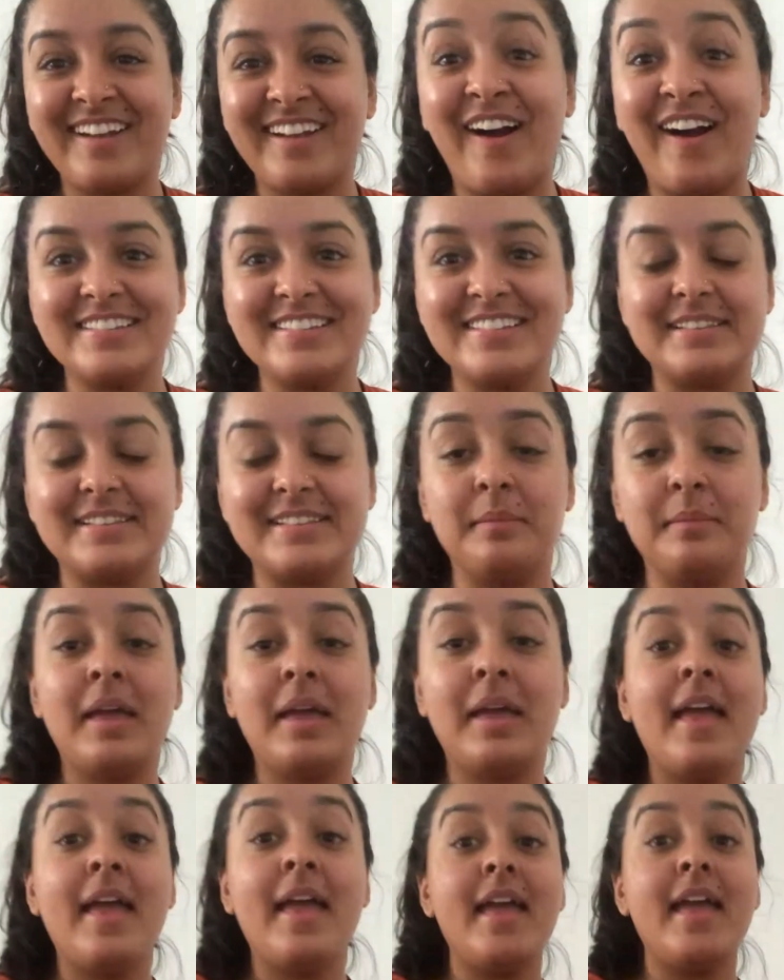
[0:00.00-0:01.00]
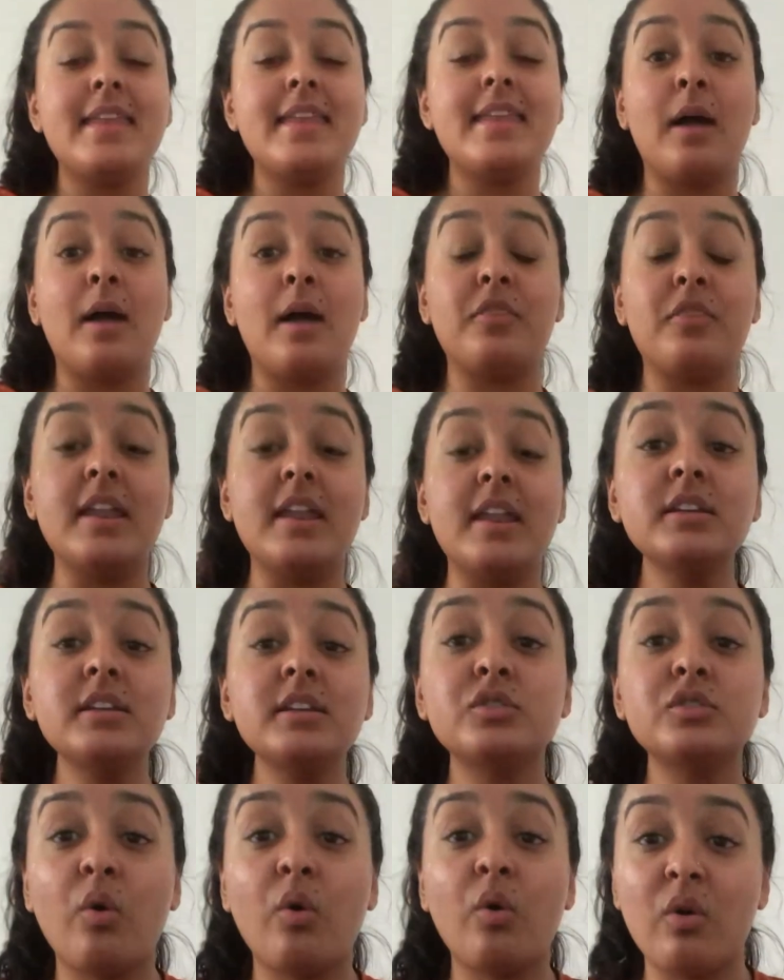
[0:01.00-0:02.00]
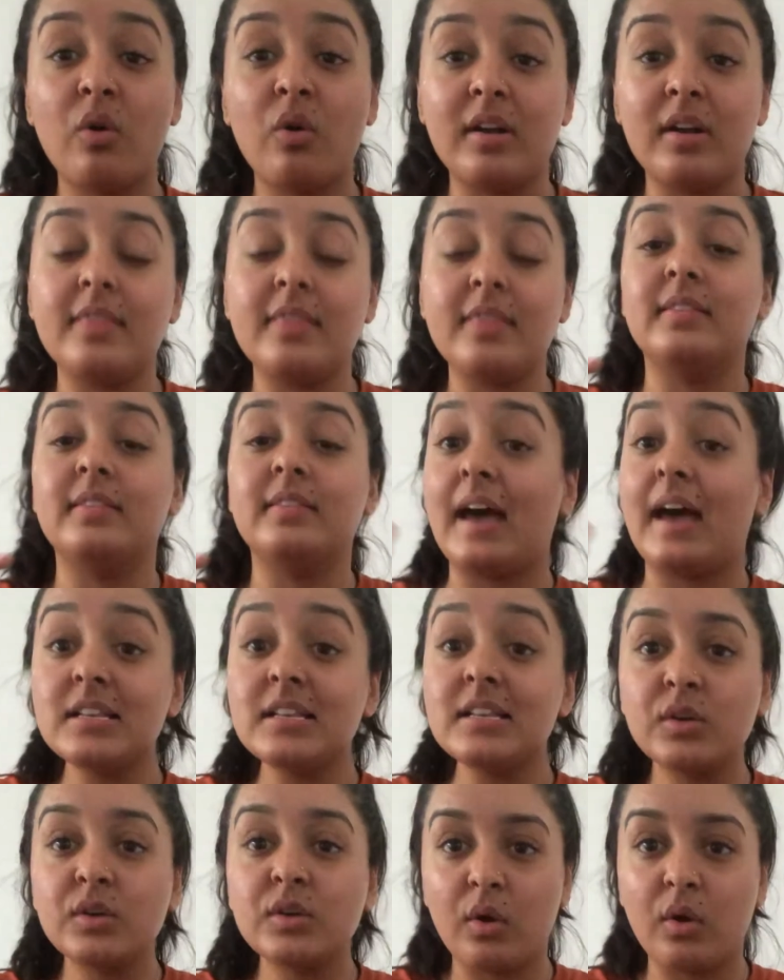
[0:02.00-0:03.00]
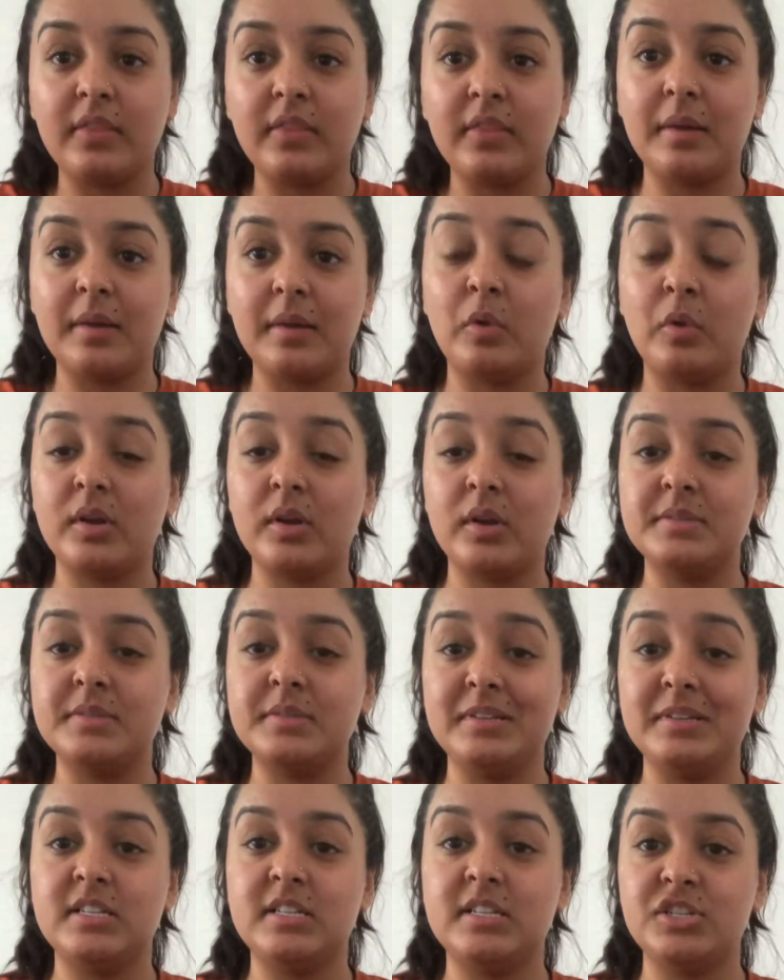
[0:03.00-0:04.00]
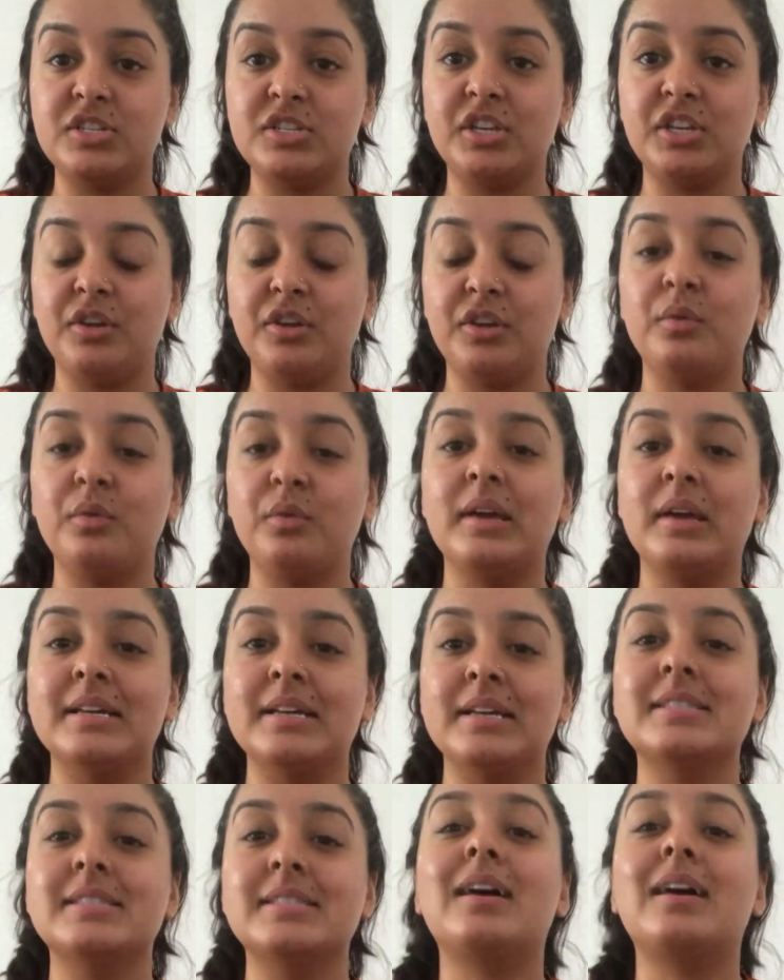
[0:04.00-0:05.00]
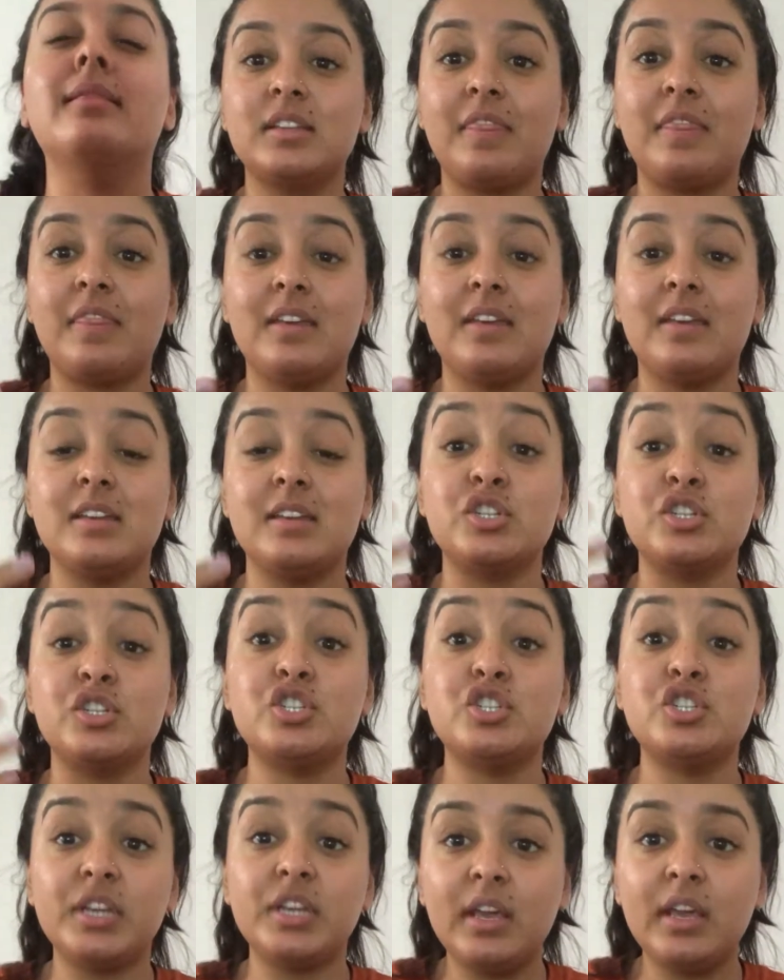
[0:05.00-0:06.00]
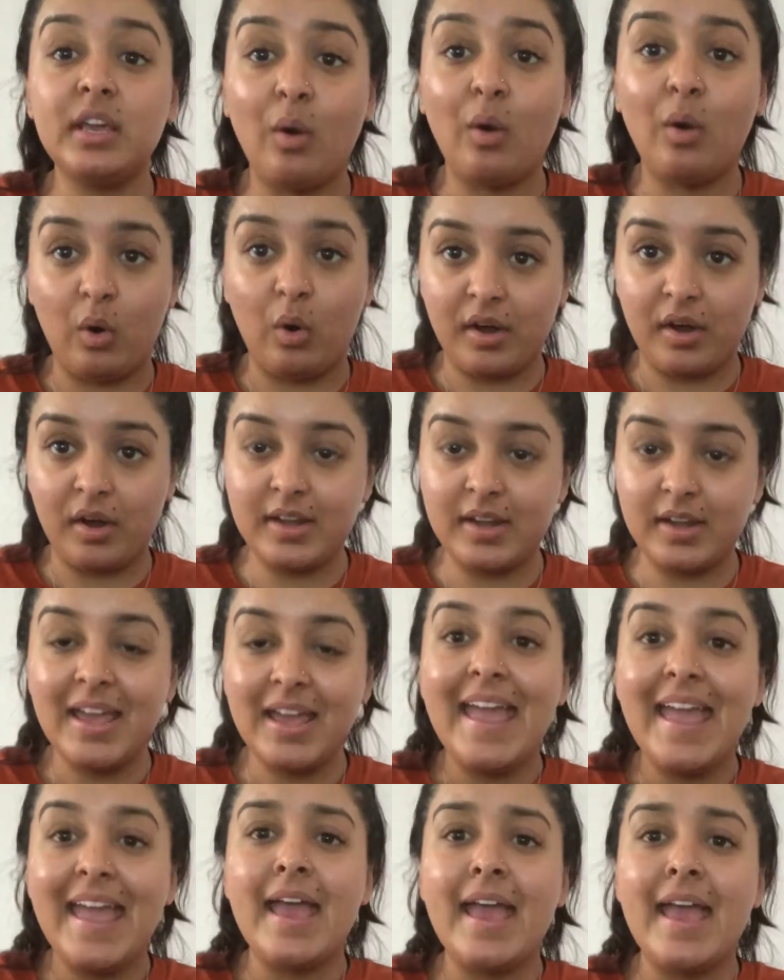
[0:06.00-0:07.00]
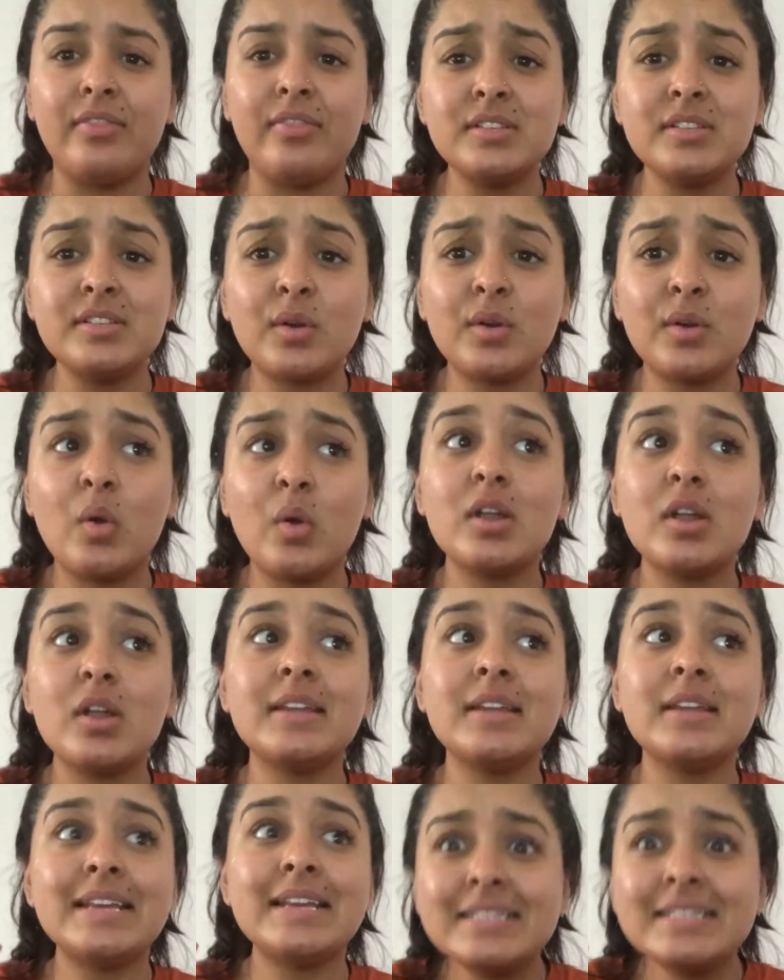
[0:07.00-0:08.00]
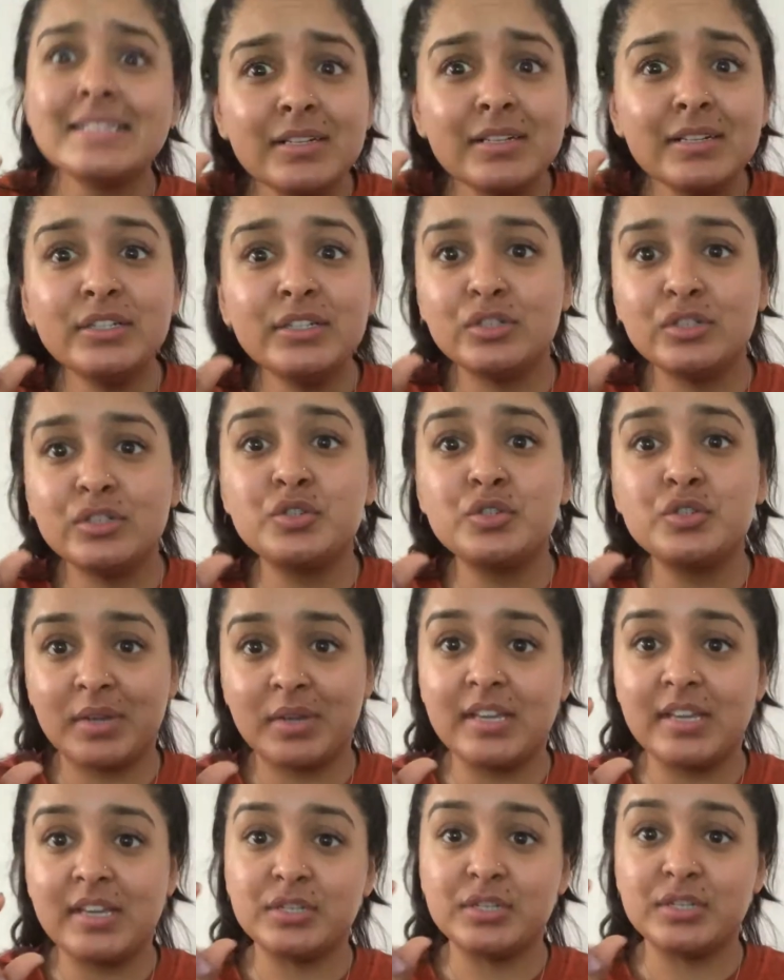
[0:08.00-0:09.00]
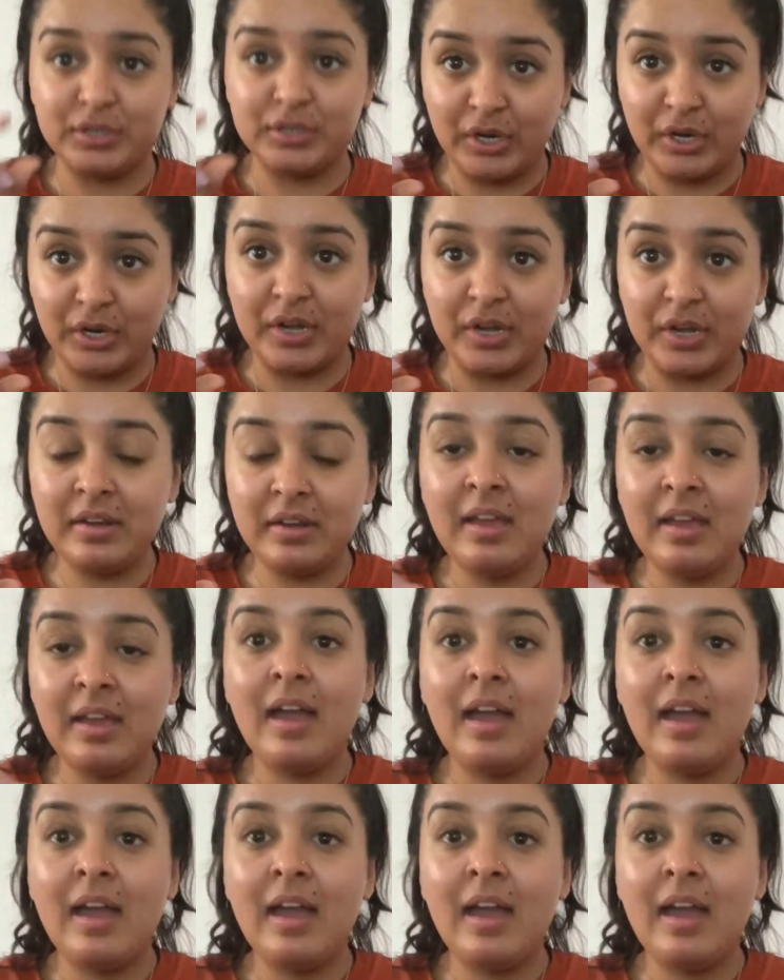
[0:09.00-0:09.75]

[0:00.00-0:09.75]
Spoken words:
Awesome. Now the next chord and the last chord that I'm going to be teaching you is the G chord. And this chord is a little tricky to learn.